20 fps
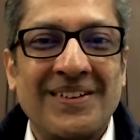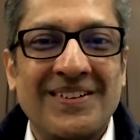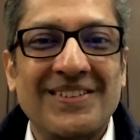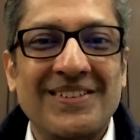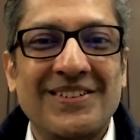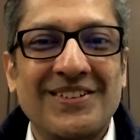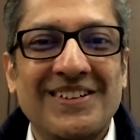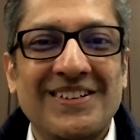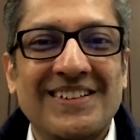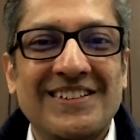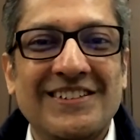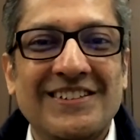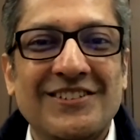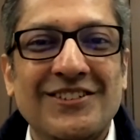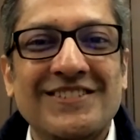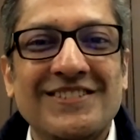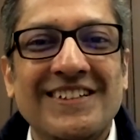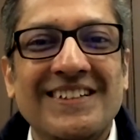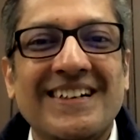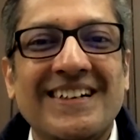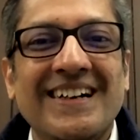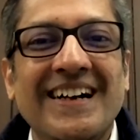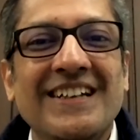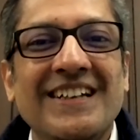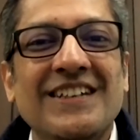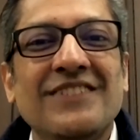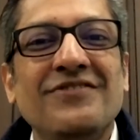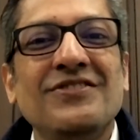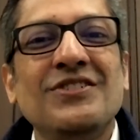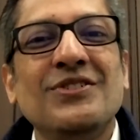Those are the
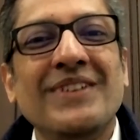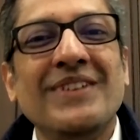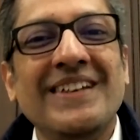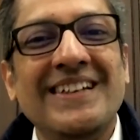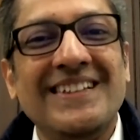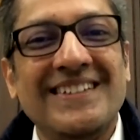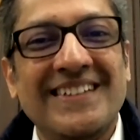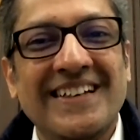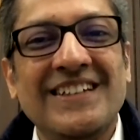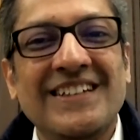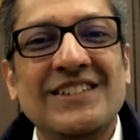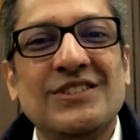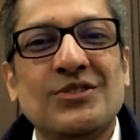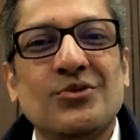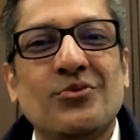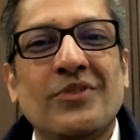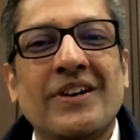kind of unique things